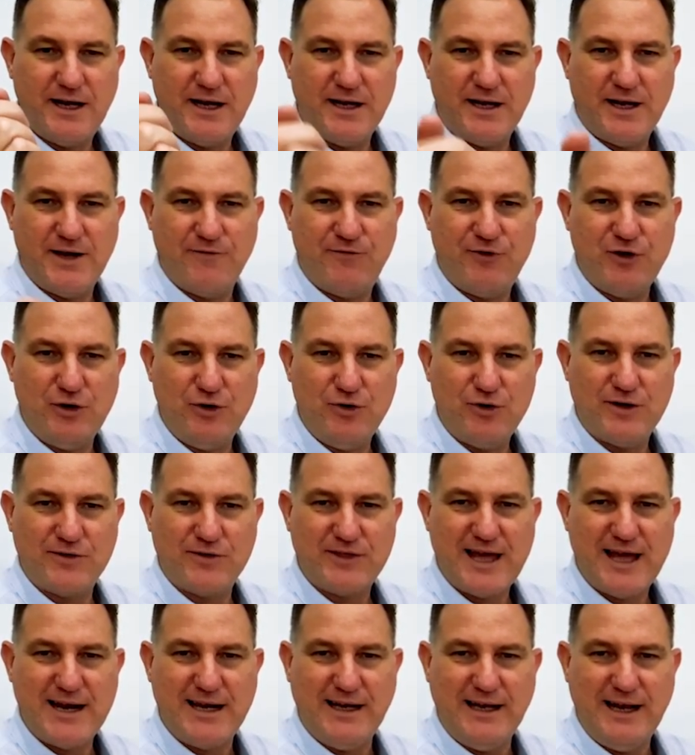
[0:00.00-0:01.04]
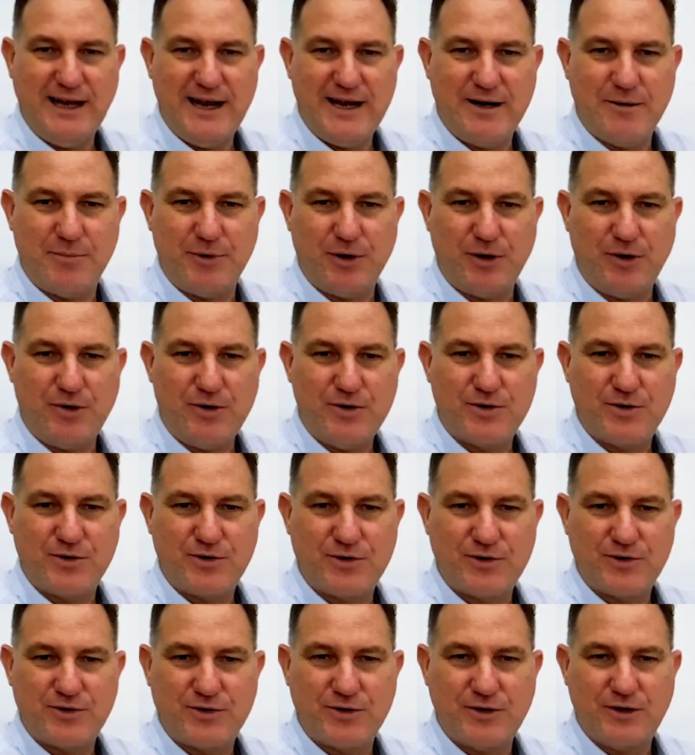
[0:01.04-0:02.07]
If you look at that
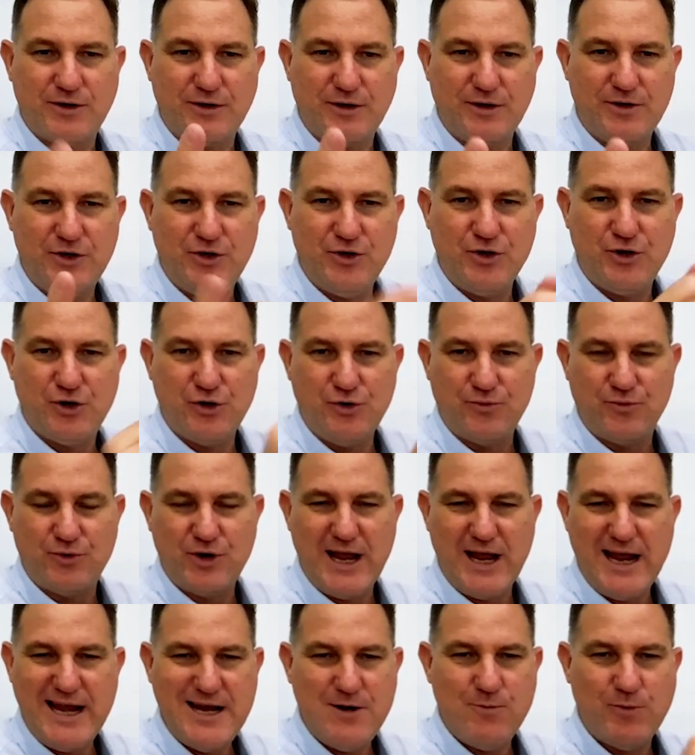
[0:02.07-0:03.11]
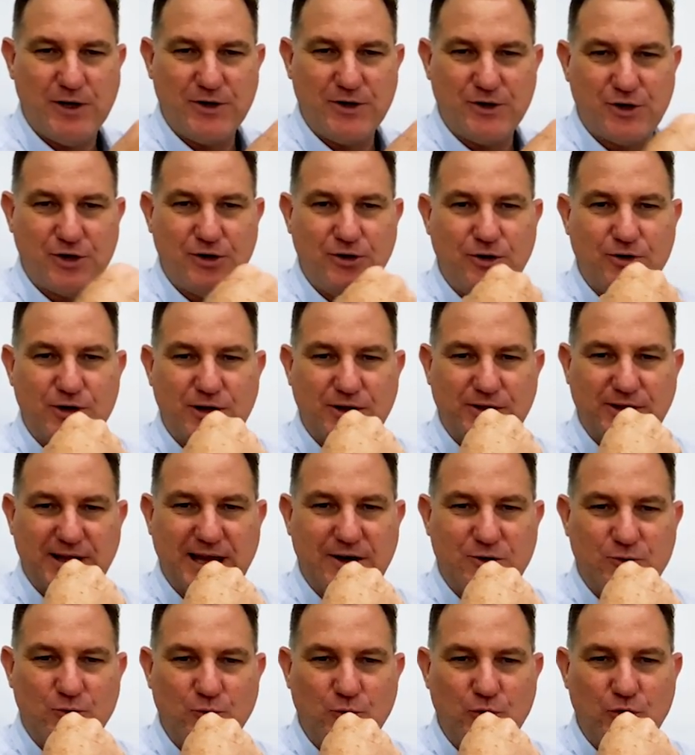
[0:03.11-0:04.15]
letterbox, anyone could look at
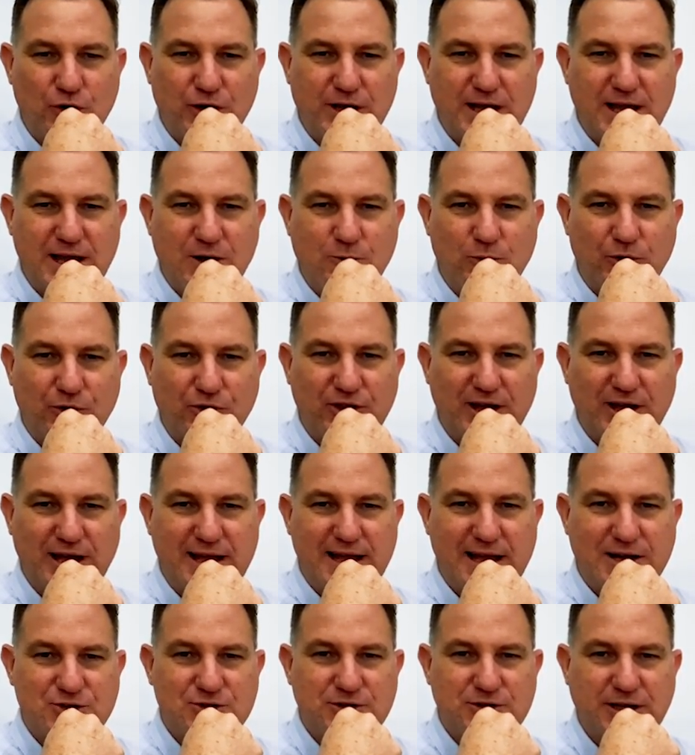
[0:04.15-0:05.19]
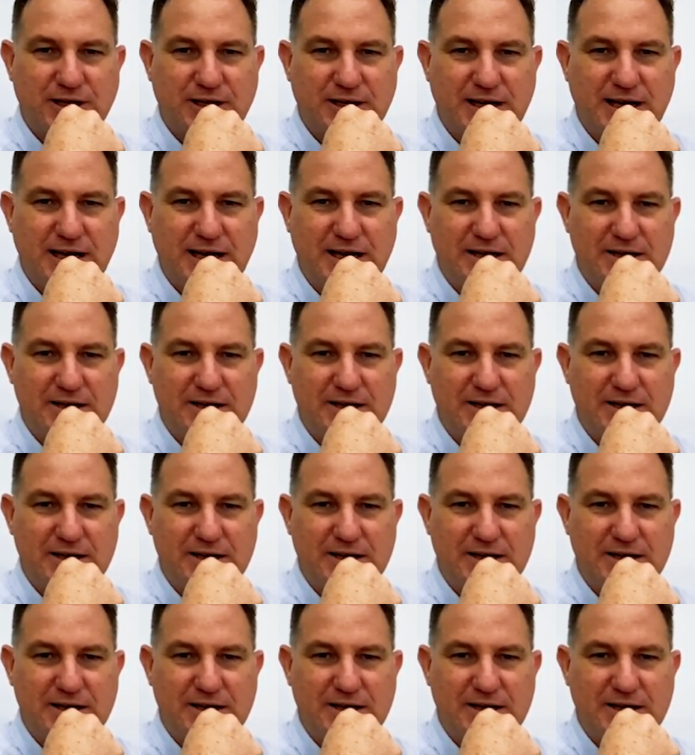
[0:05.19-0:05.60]
that and work out what they actually need.